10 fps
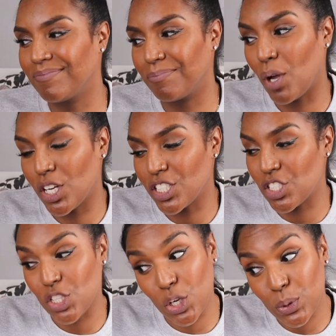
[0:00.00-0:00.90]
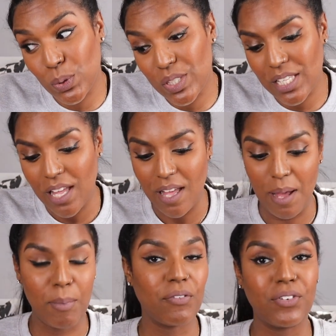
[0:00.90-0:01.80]
purchase those.
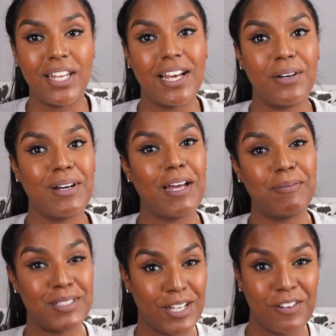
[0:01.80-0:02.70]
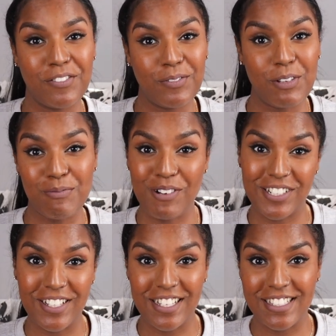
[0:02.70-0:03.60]
But for now, I'm done with
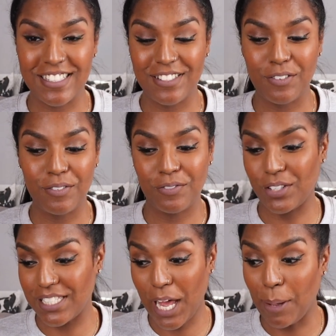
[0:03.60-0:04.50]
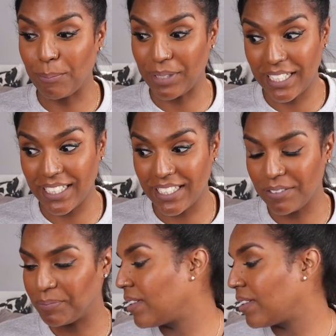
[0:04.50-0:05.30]
products for the time being.